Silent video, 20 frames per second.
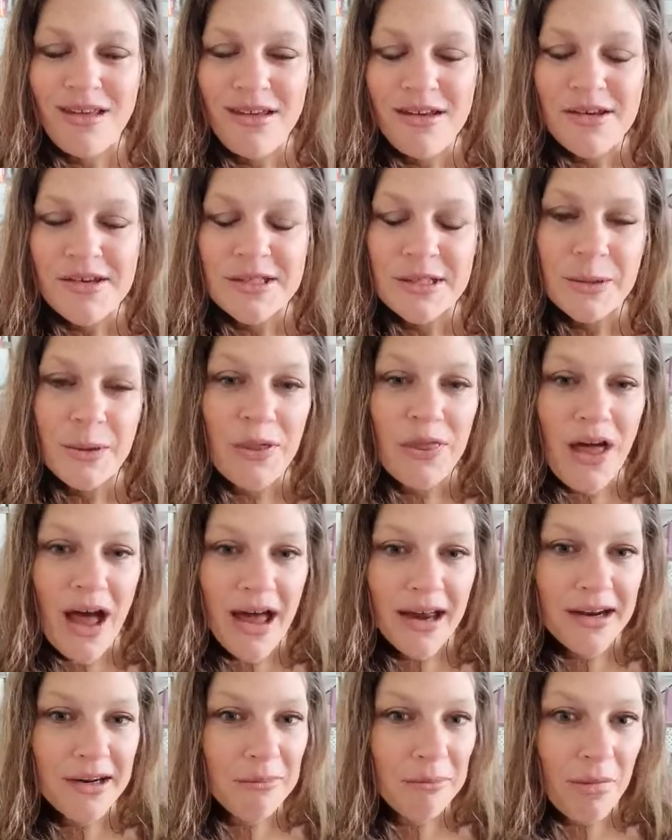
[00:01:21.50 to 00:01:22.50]
So, with that
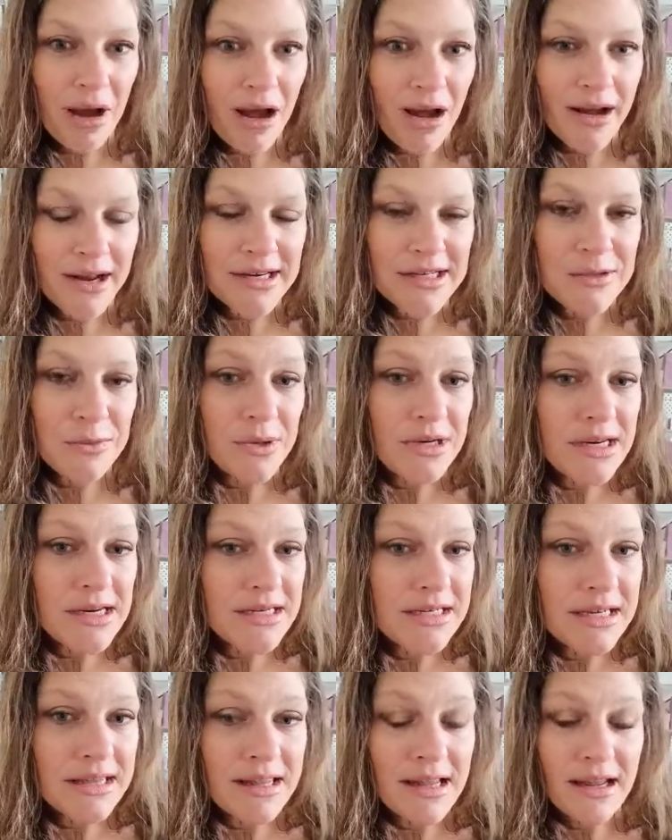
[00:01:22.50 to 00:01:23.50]
in mind, we need
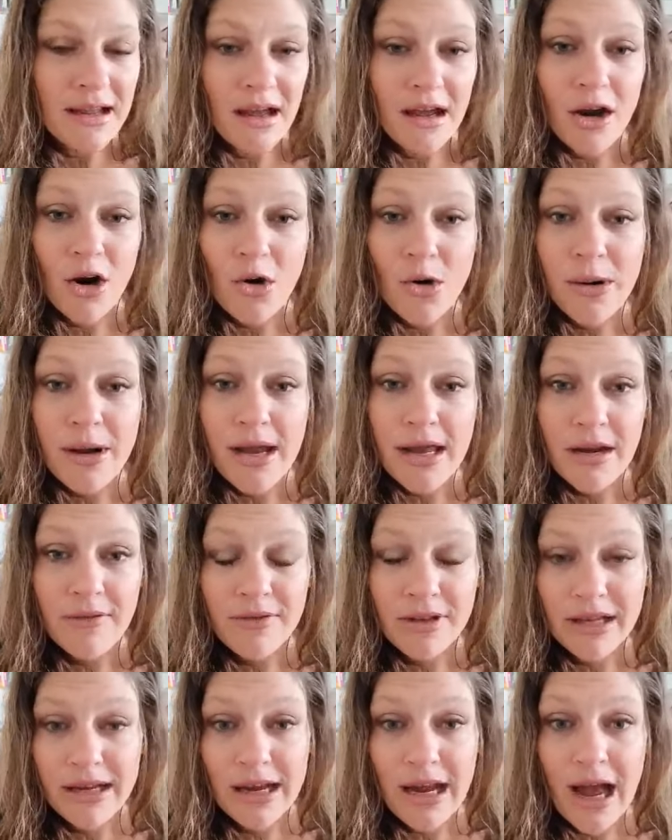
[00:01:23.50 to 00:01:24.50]
to think
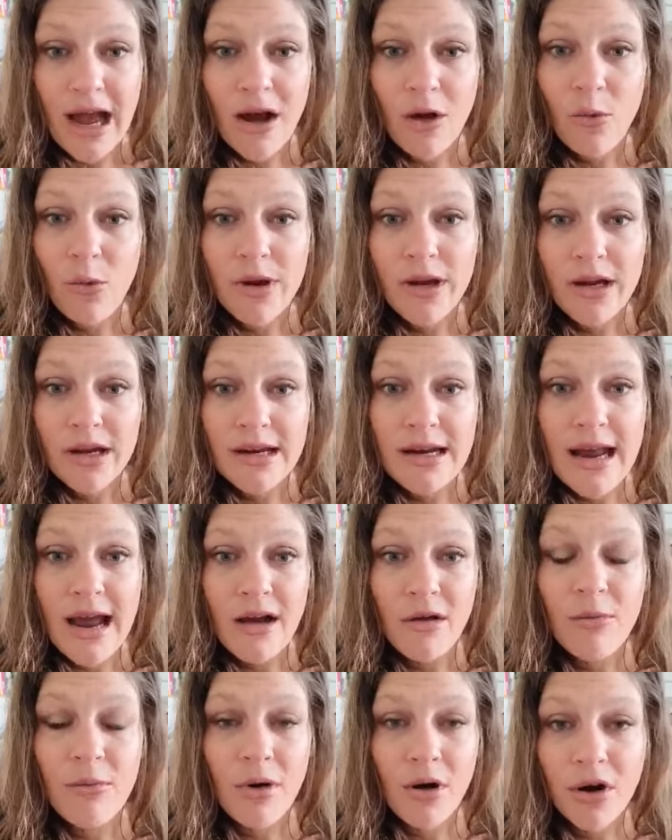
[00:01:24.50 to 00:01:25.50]
creatively how we can now
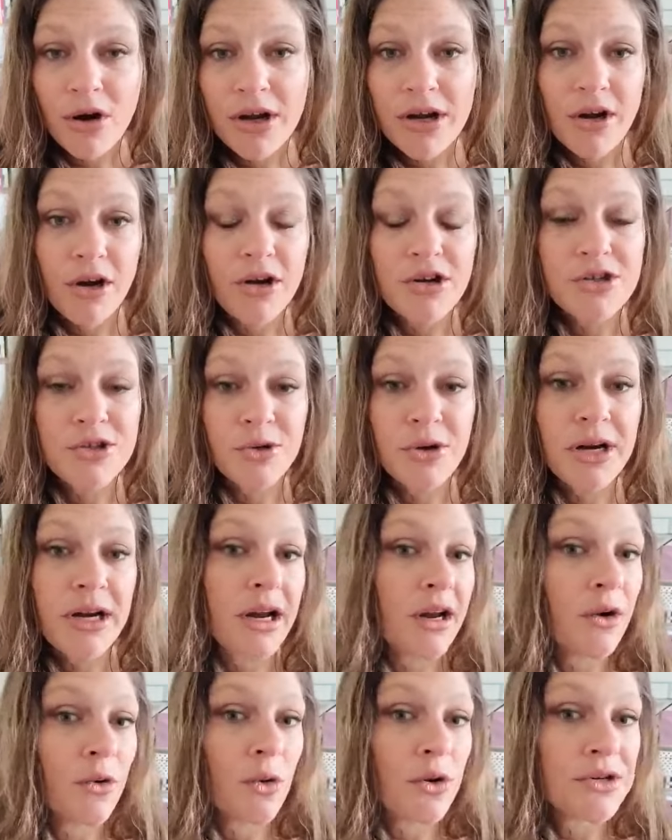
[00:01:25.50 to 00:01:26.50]
market our
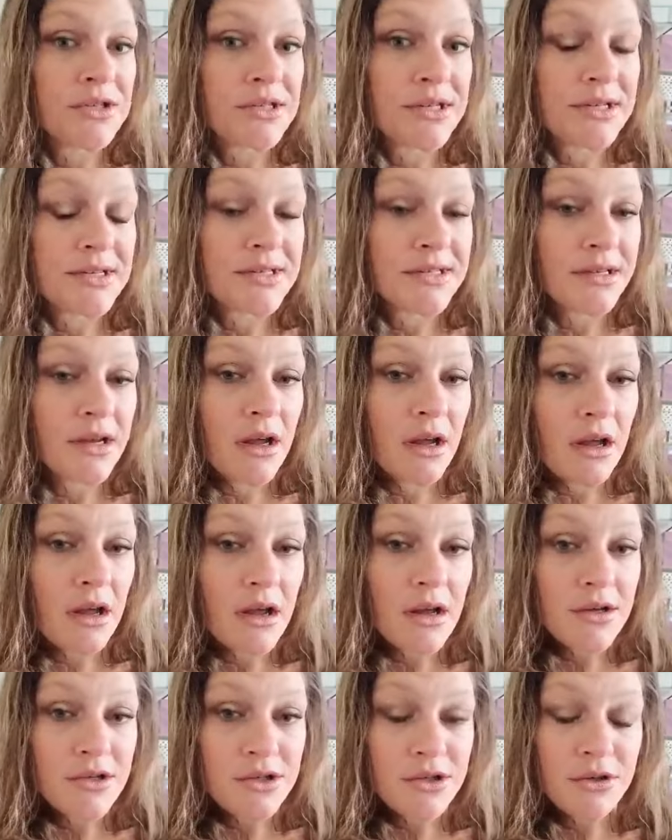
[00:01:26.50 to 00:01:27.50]
training courses
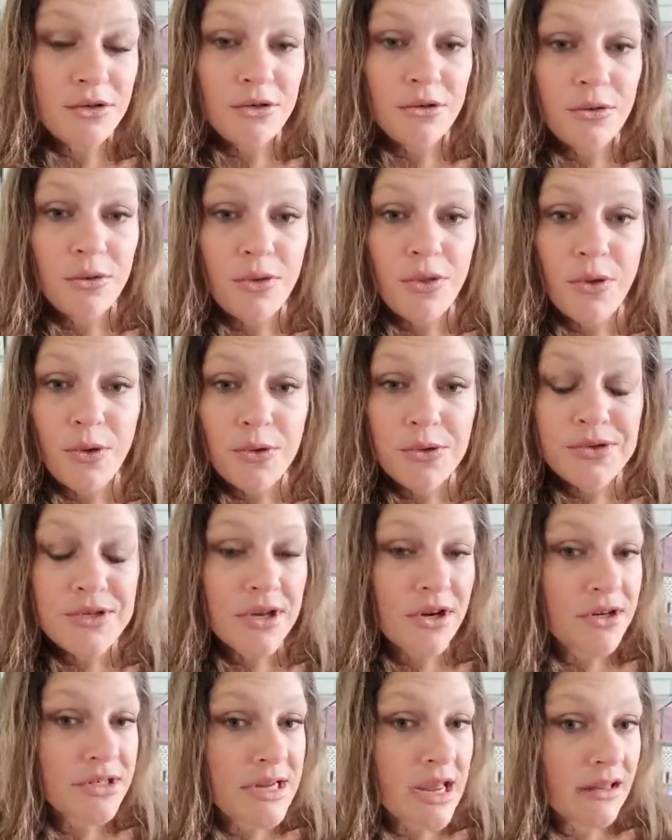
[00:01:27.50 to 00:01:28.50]
to those that
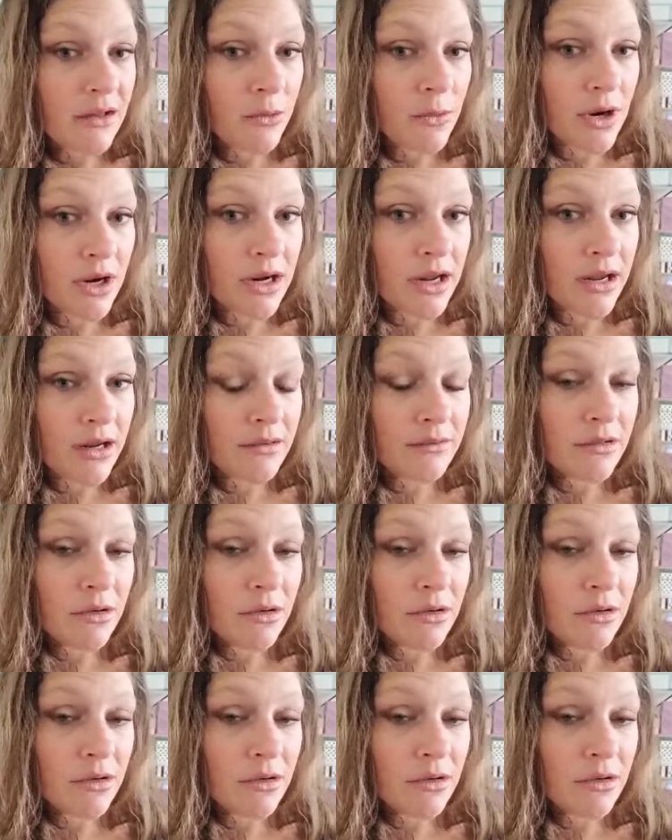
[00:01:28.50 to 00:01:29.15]
are teleworking.